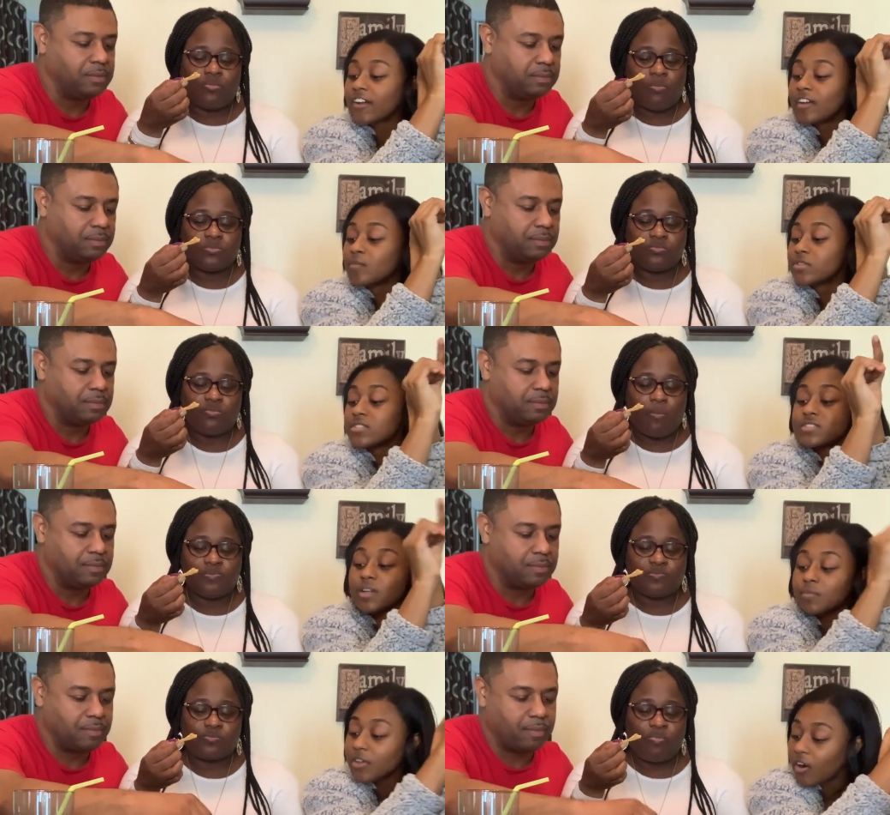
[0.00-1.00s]
Speaker 1: cream, and just
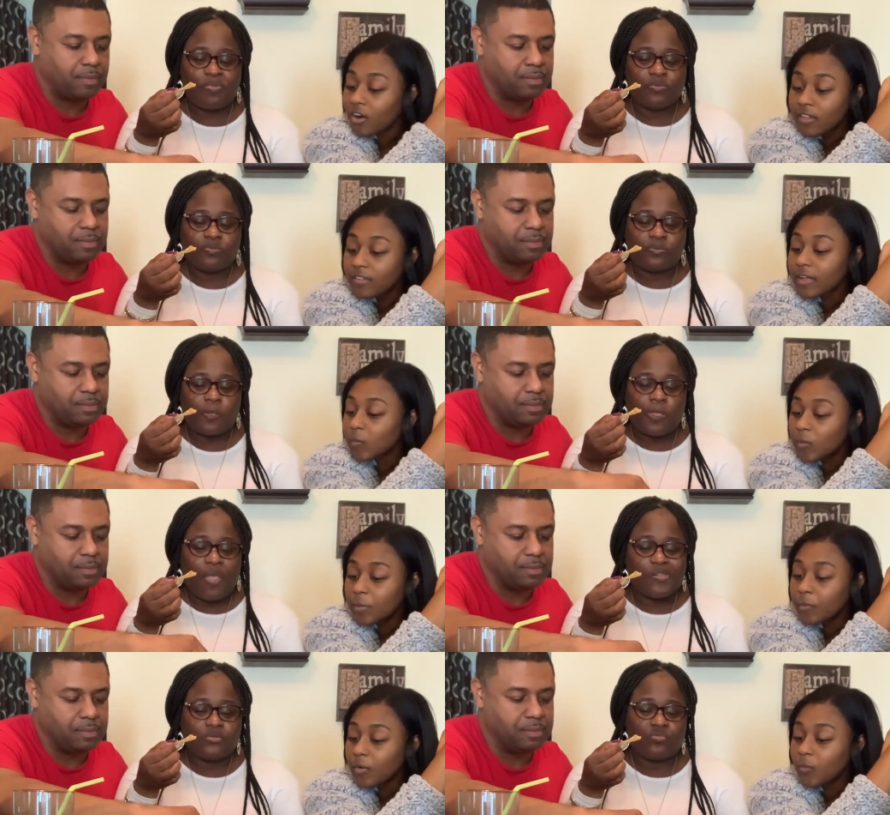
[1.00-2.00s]
dumped it all in one
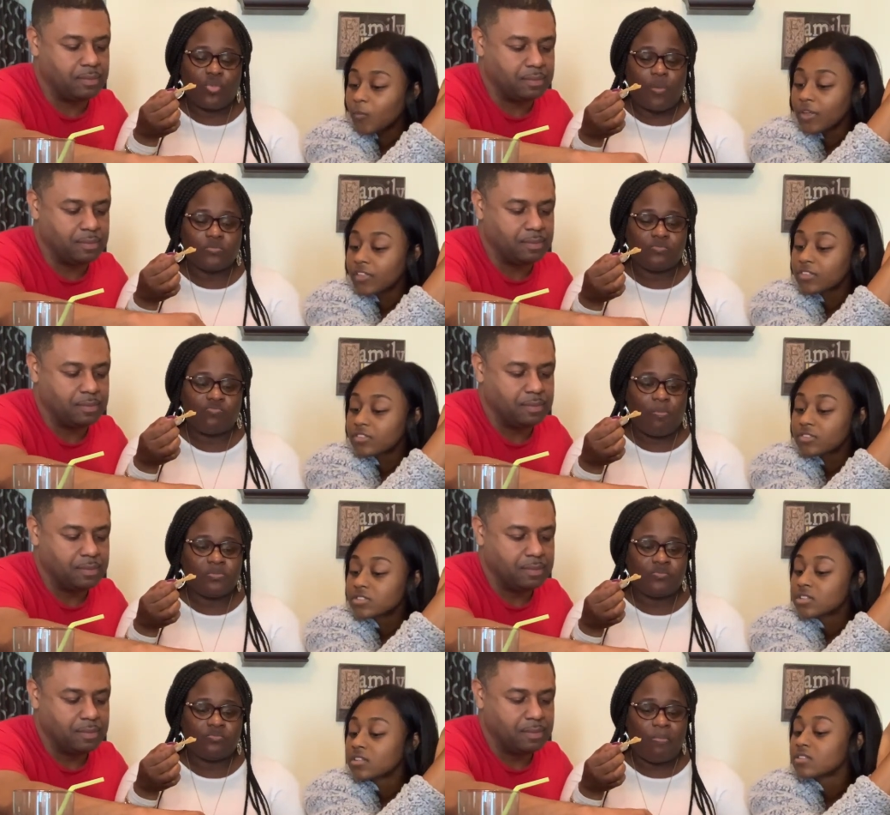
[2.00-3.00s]
bowl with
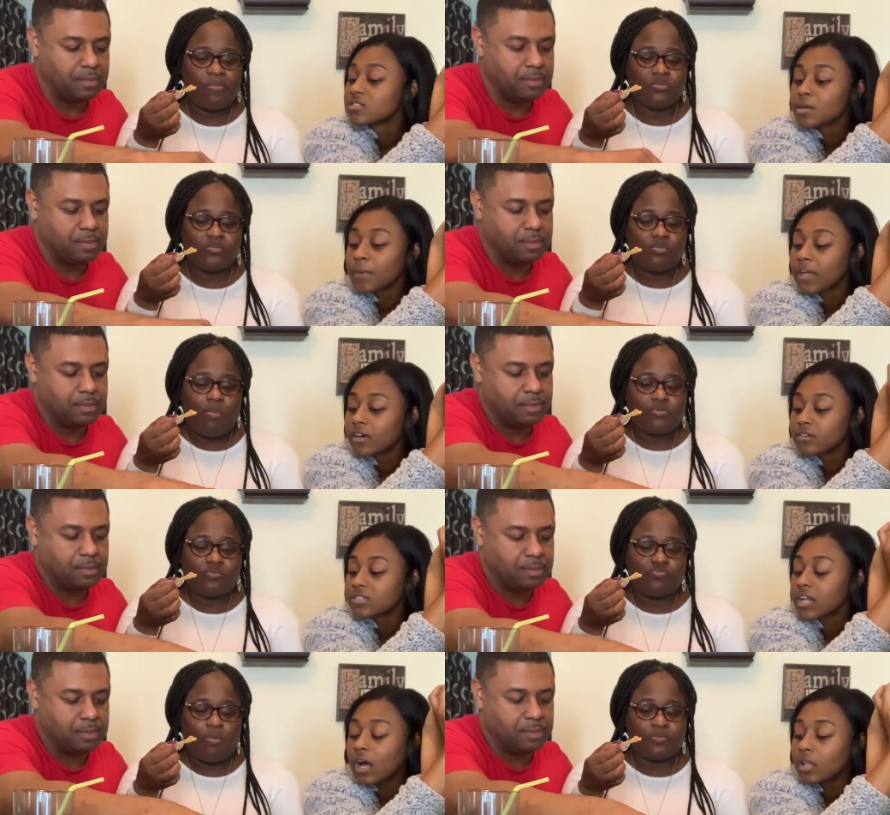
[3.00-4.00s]
tomatoes
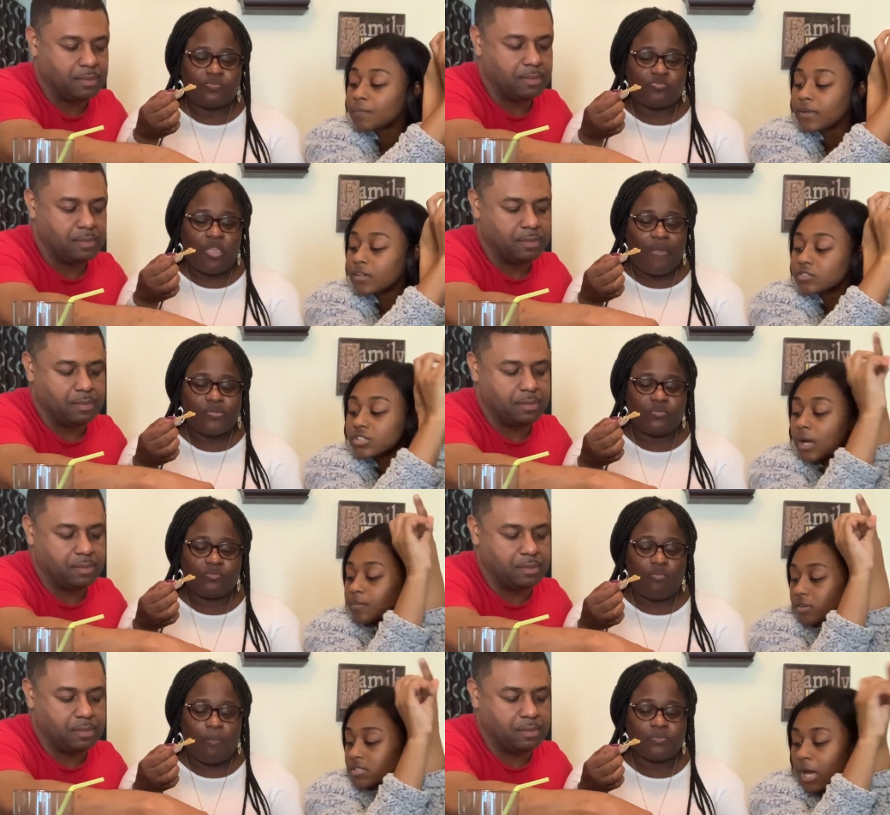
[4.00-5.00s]
and jalapenos chopped
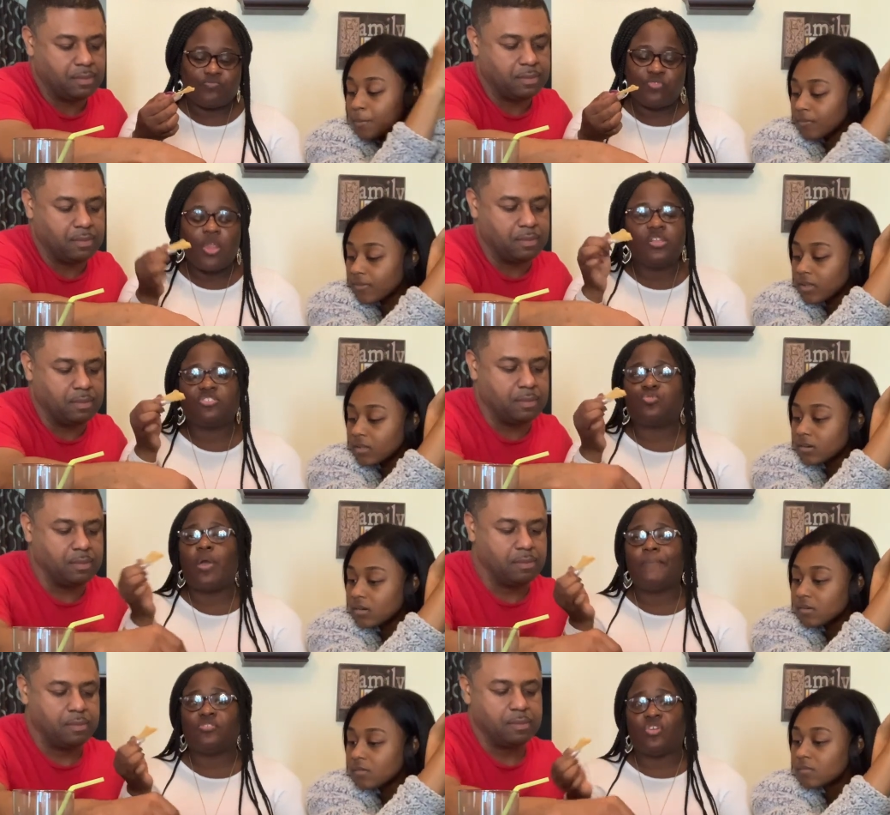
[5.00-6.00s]
on top of it. This is what
Speaker 2: I'm
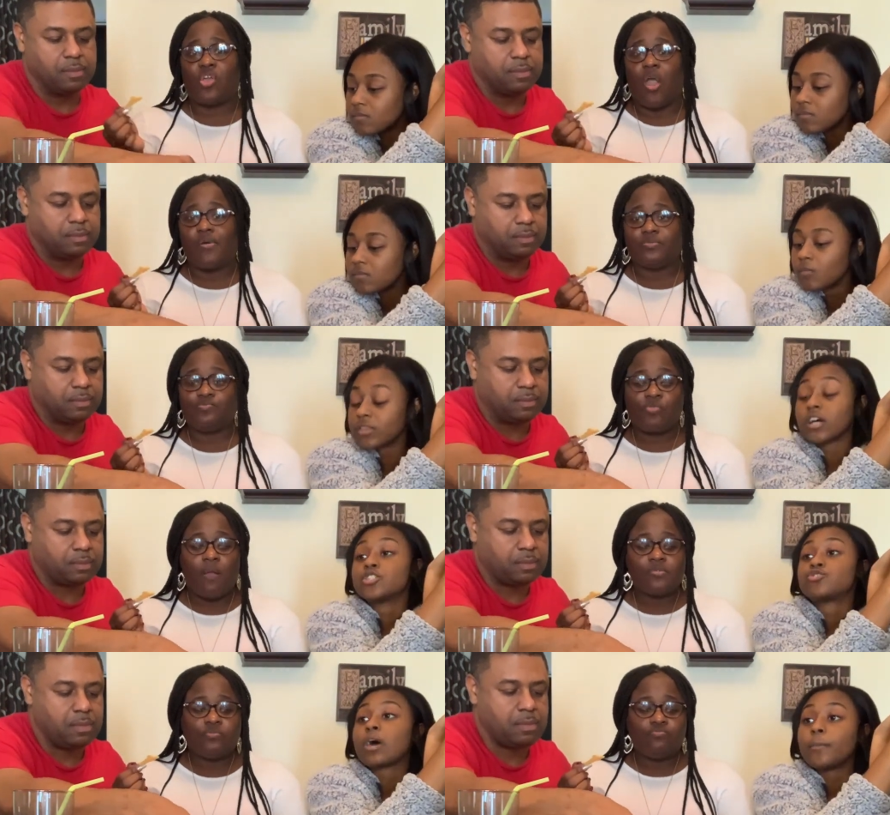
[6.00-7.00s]
gonna tell y'all.
Speaker 1: With a
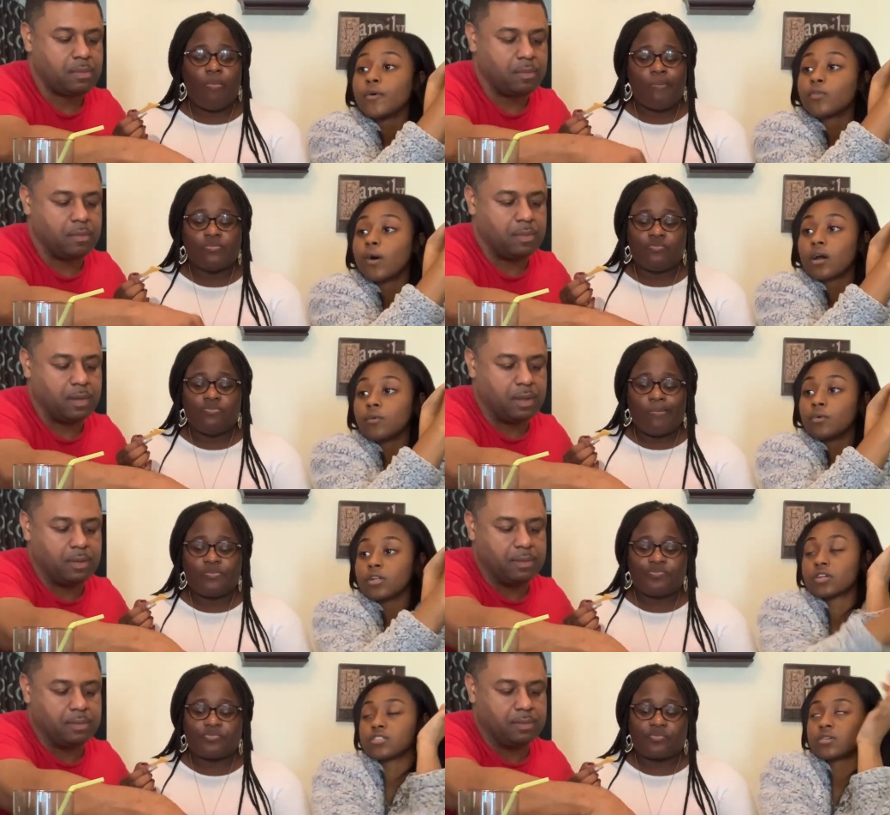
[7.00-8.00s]
drop of guacamole
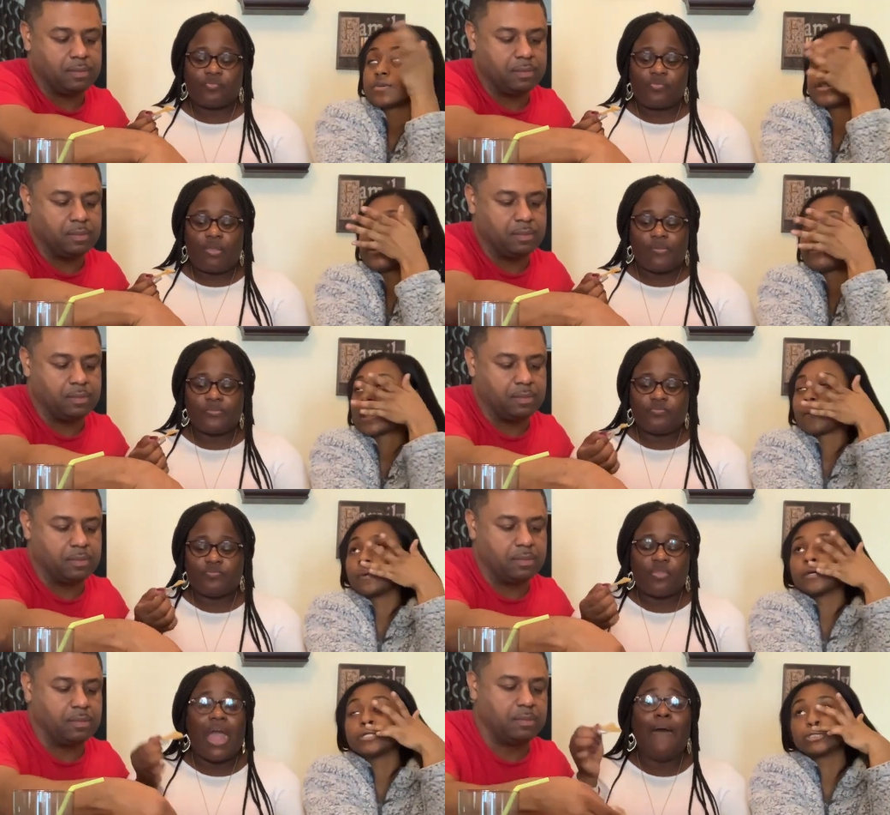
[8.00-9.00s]
because it wasn't even that
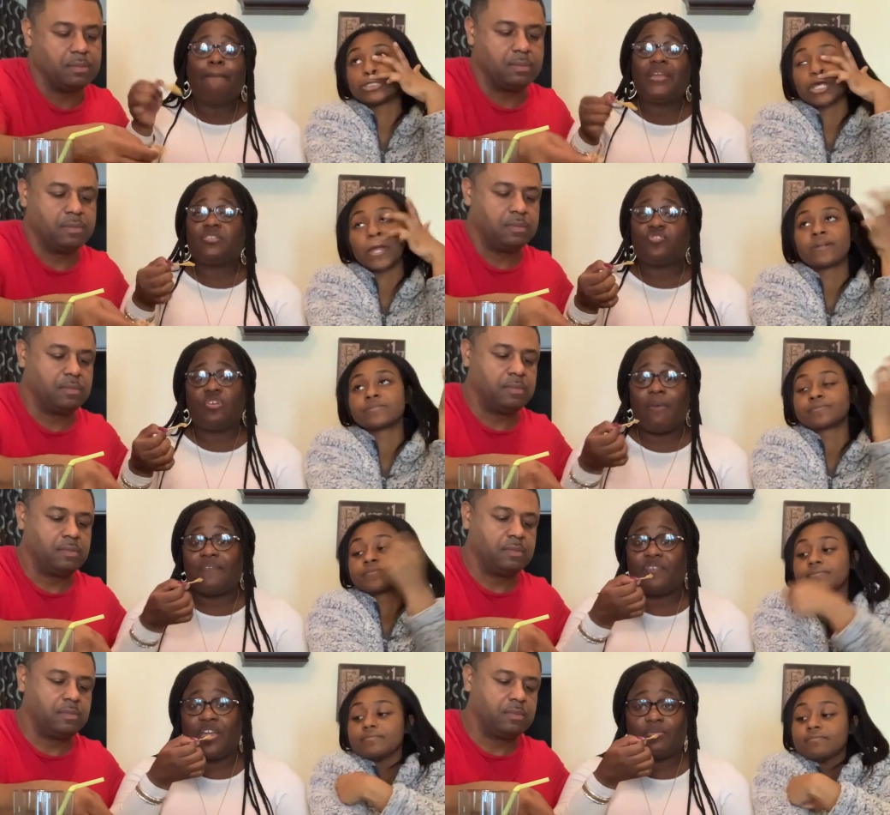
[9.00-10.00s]
much.
Speaker 2: I make this for my
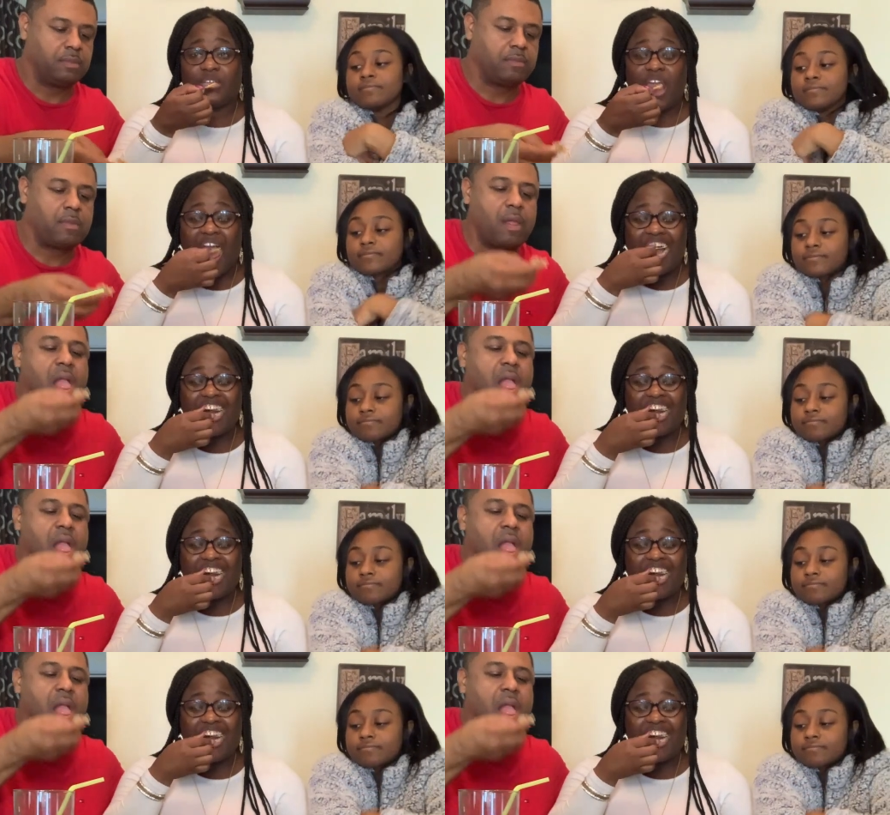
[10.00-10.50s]
family.